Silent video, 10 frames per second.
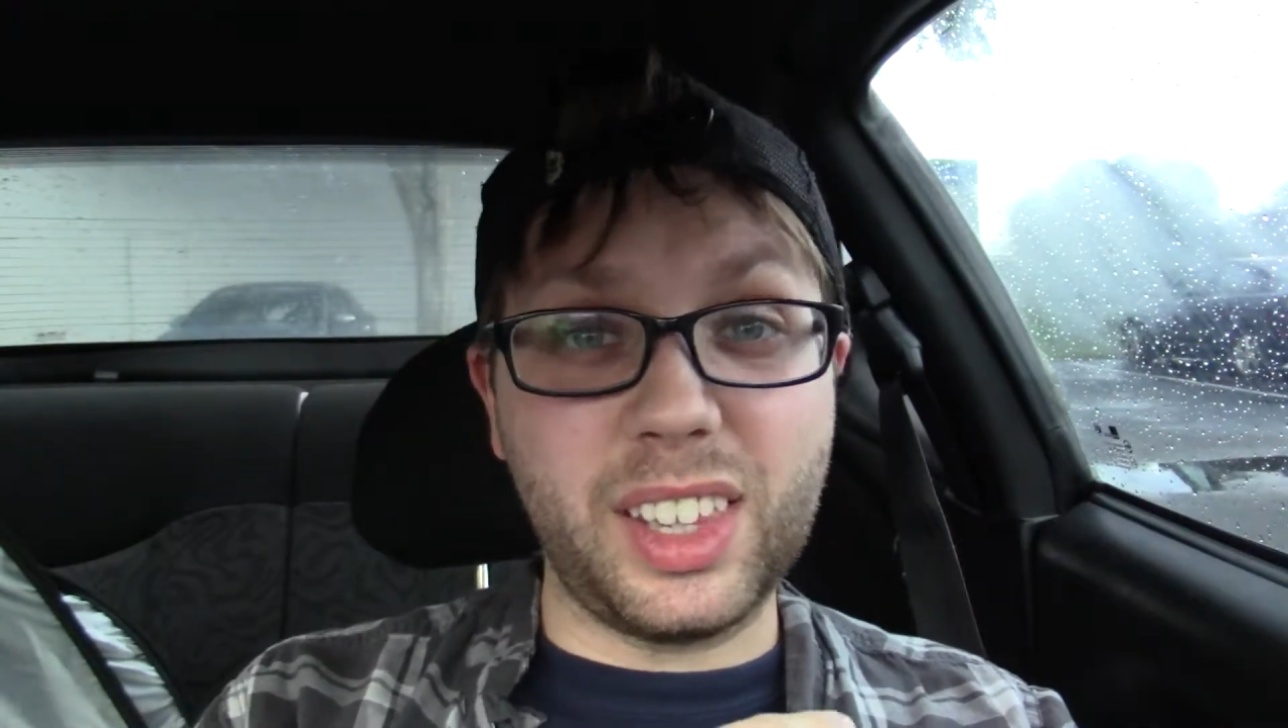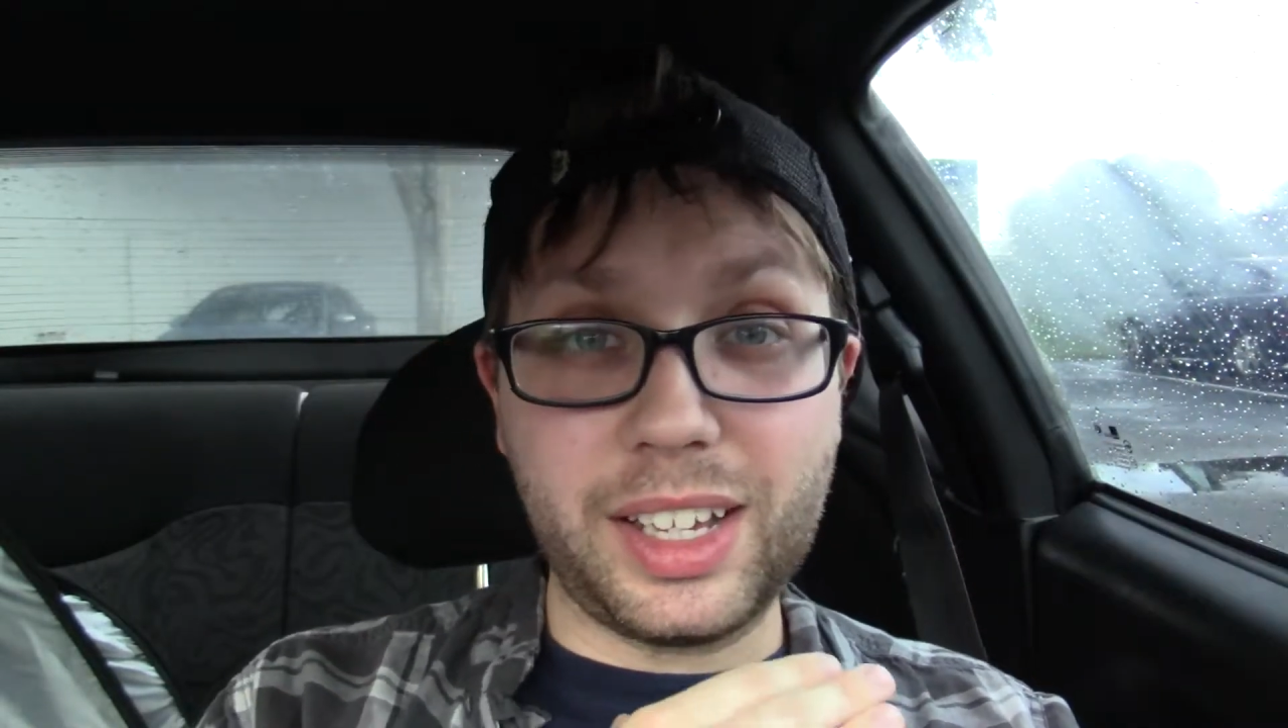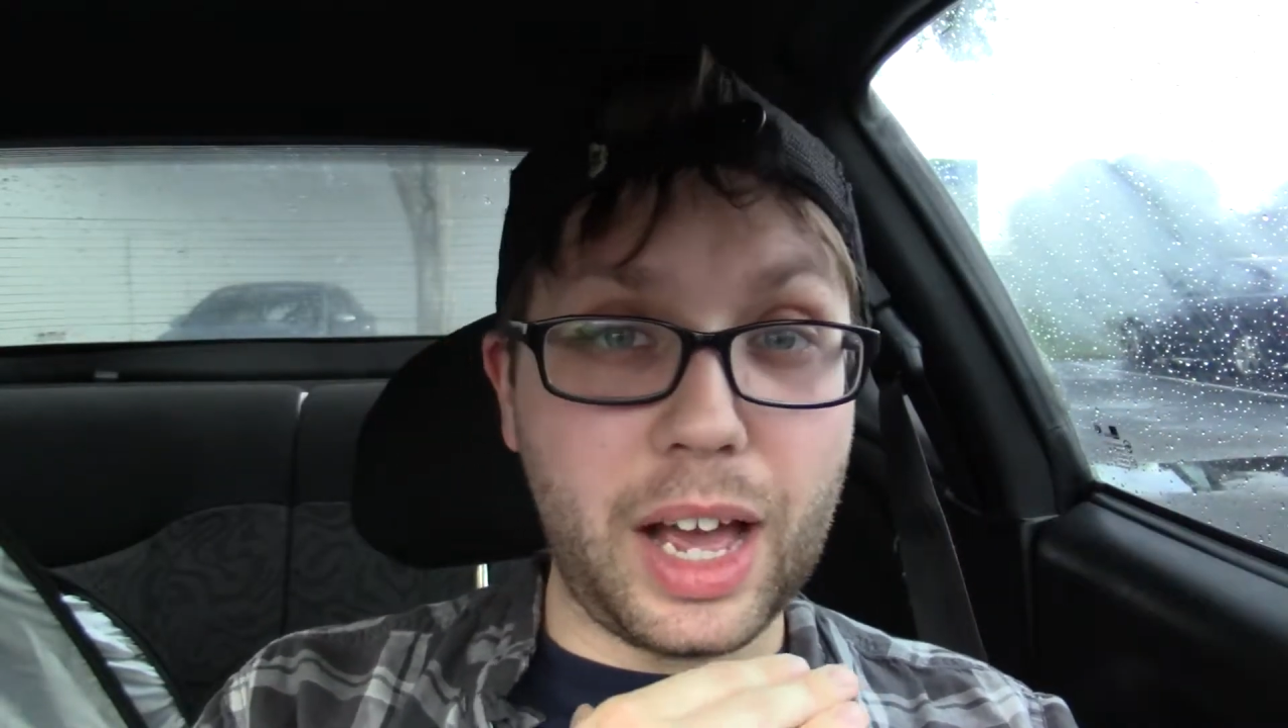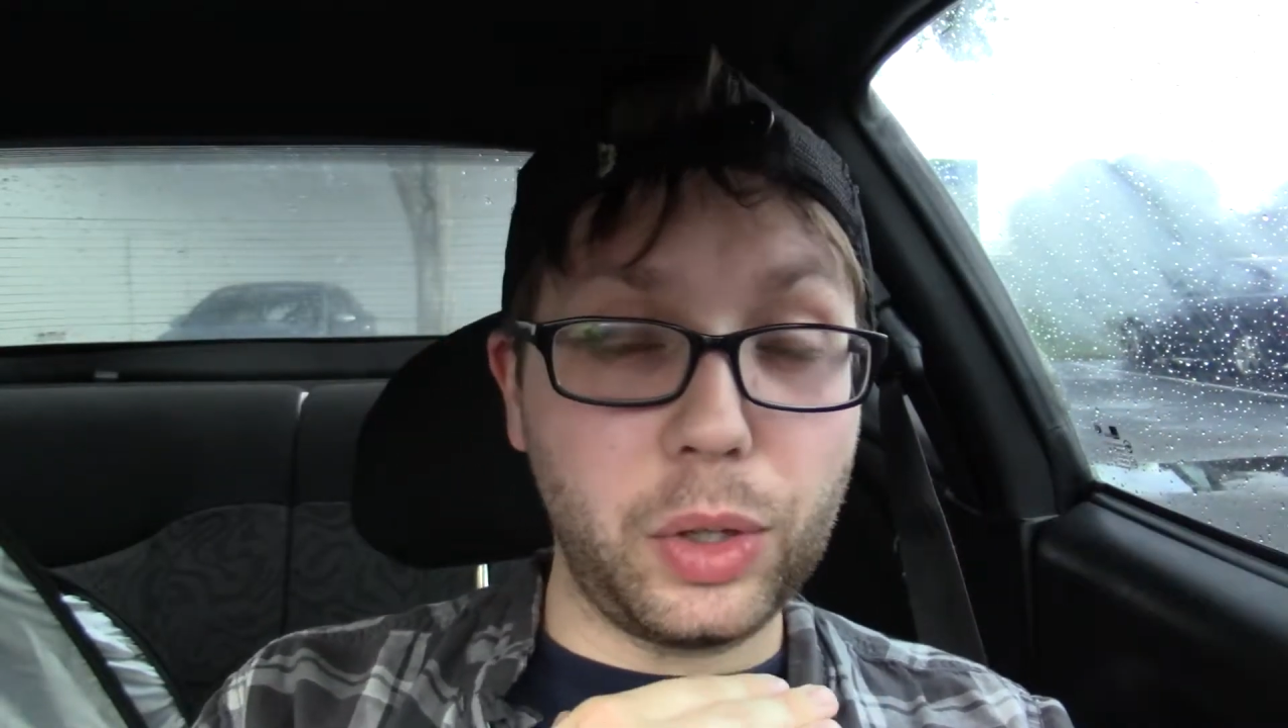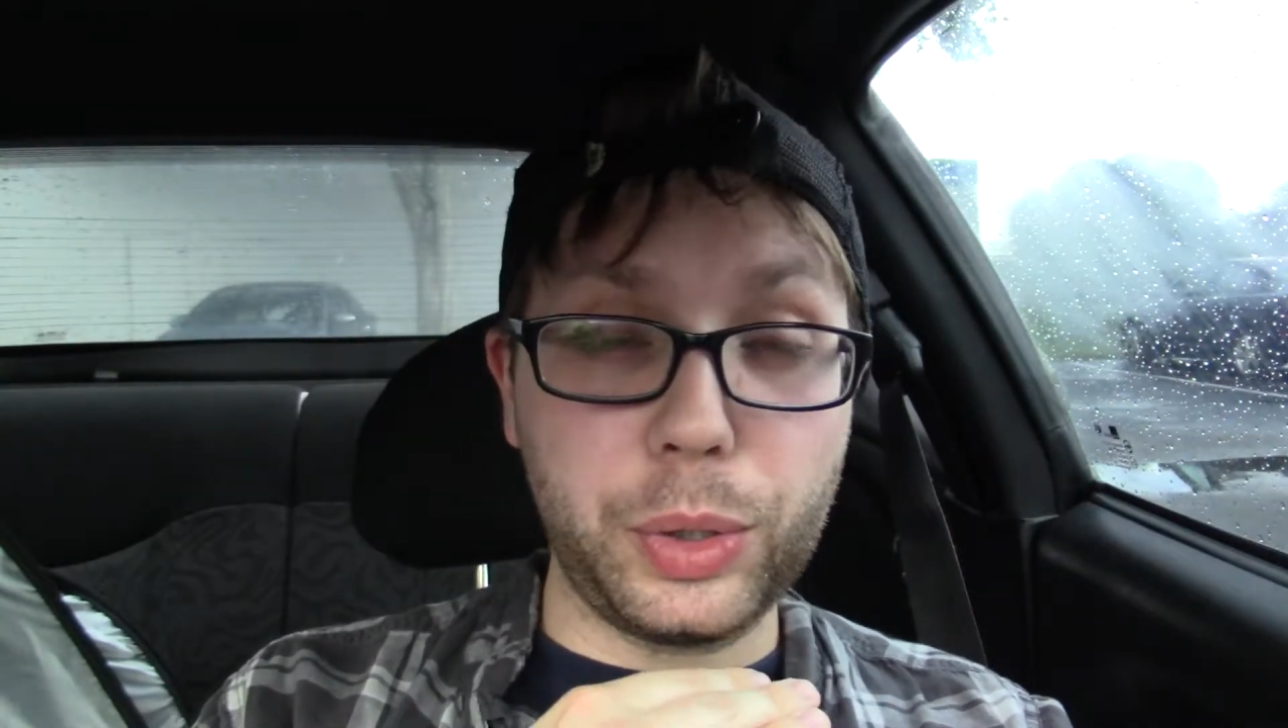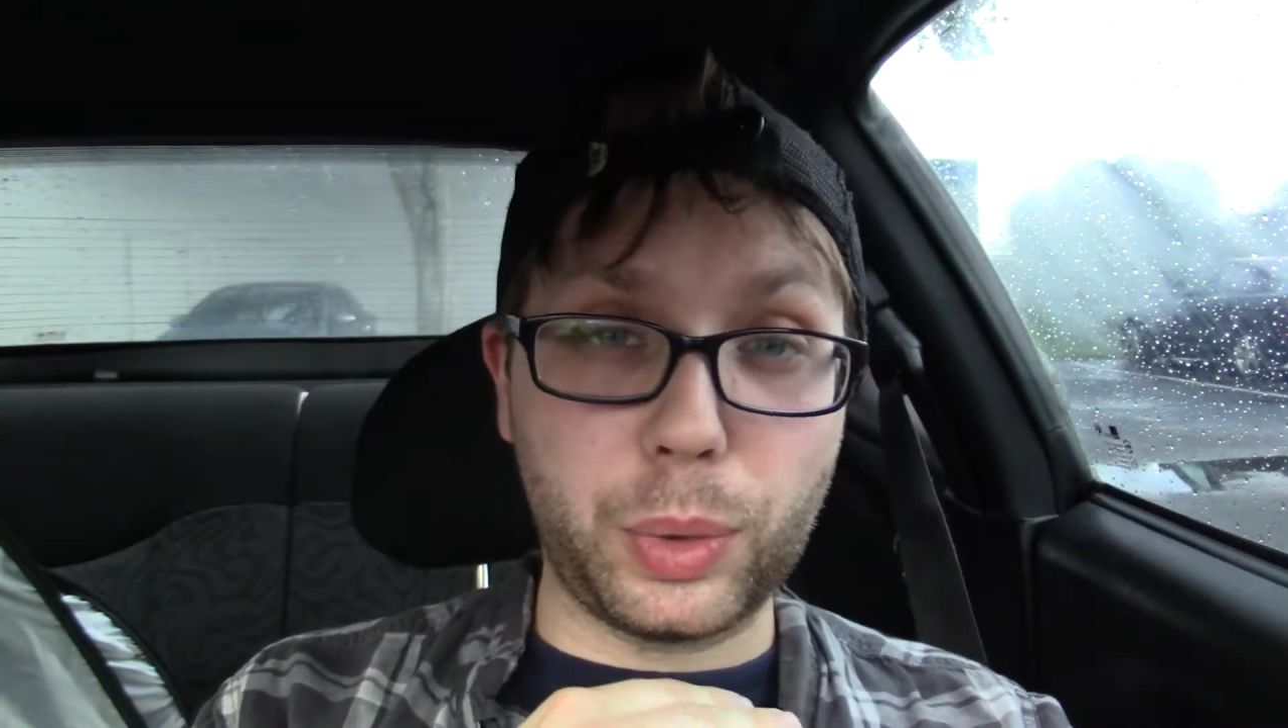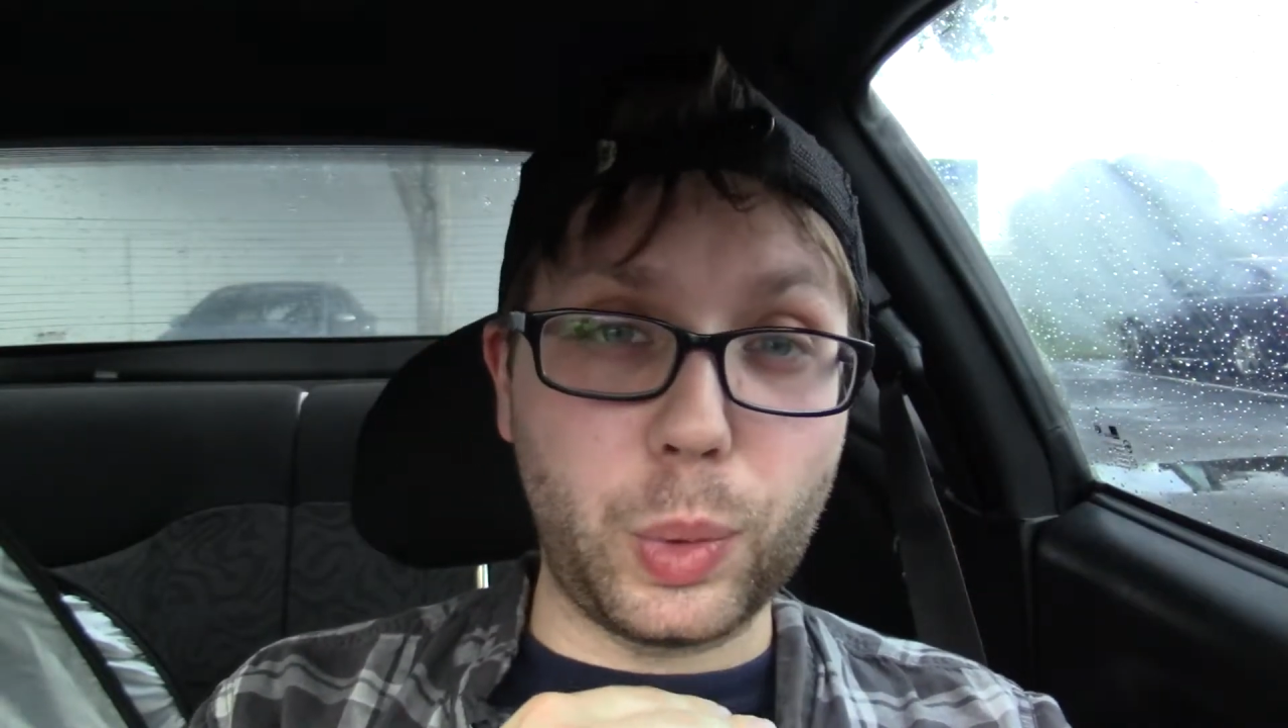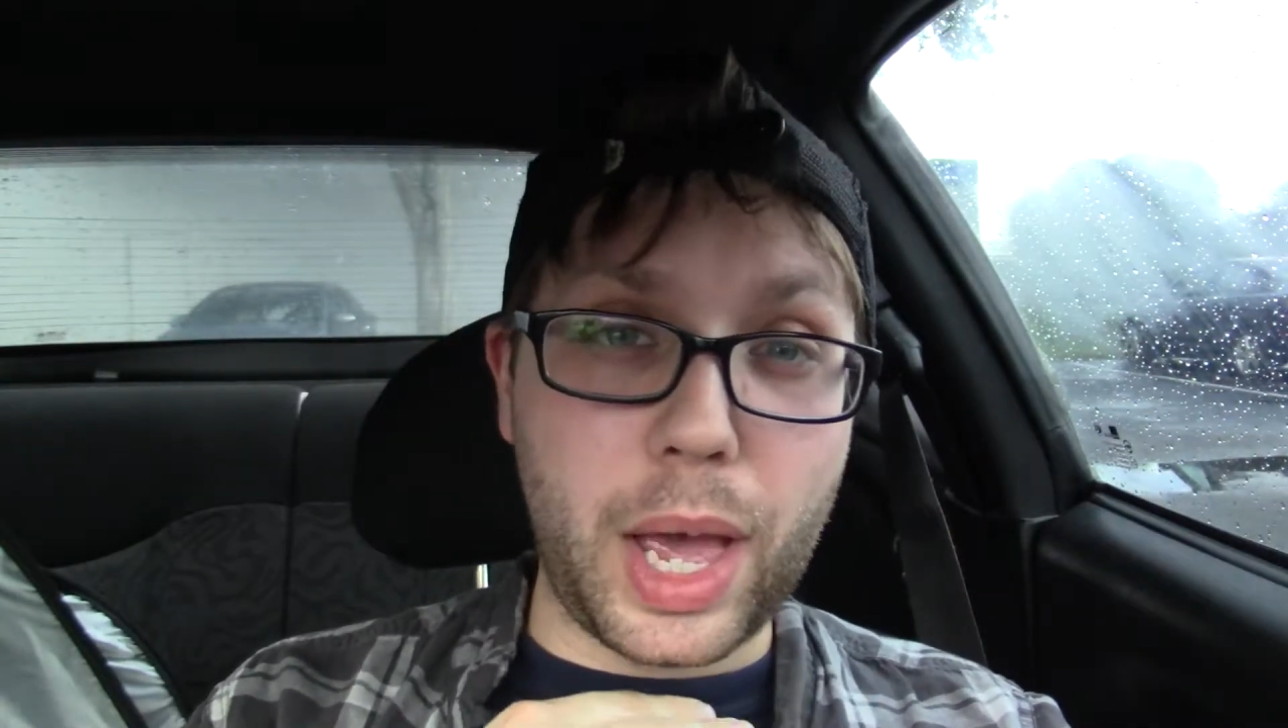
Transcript: like i looked through